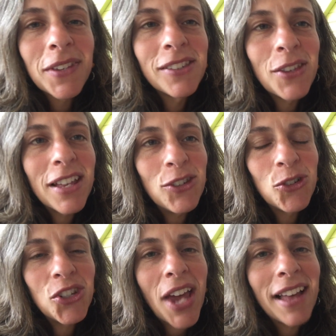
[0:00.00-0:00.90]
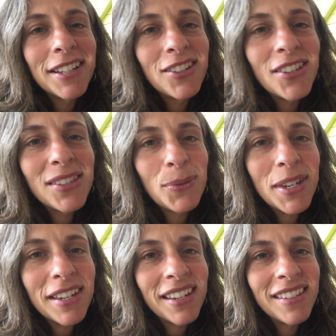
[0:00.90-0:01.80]
So that's your challenge this
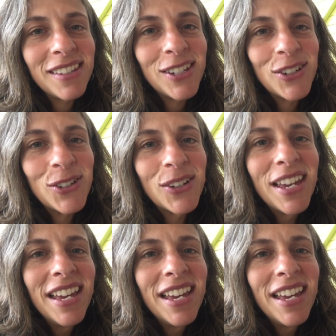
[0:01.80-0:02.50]
week, is to